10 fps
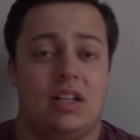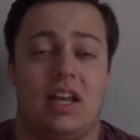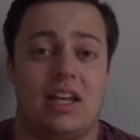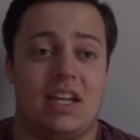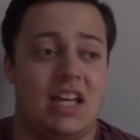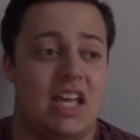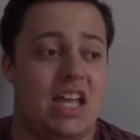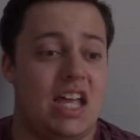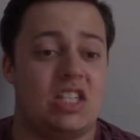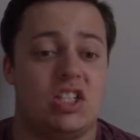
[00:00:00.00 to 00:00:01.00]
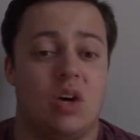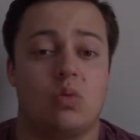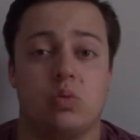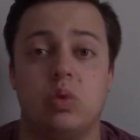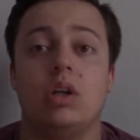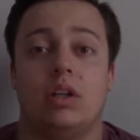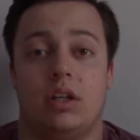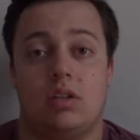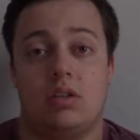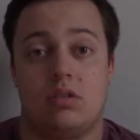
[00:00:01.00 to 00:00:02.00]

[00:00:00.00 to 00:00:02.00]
Like, it's a really,